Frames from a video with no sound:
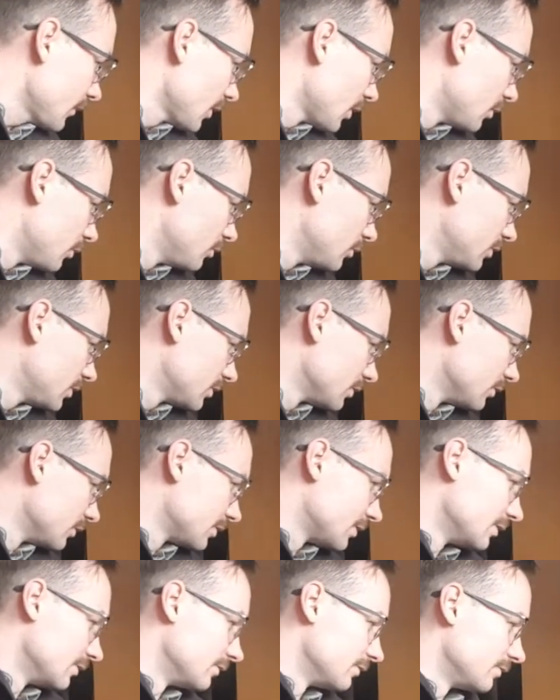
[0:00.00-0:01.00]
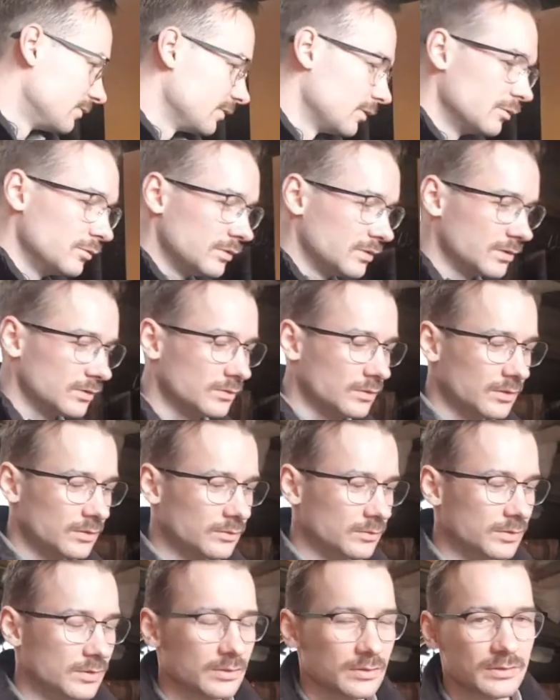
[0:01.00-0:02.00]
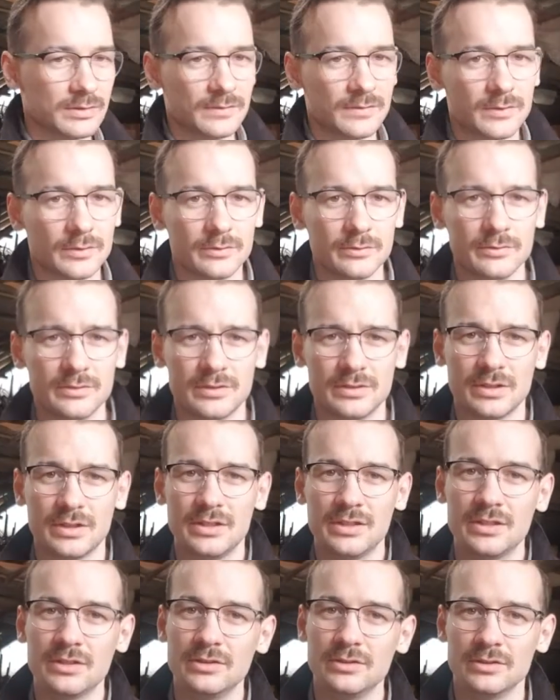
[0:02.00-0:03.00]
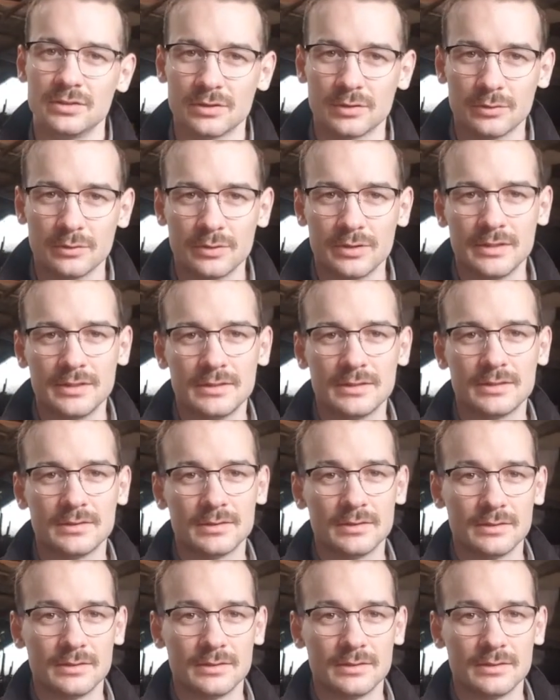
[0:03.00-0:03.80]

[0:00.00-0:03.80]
all sorts of tools. You know, you can use coins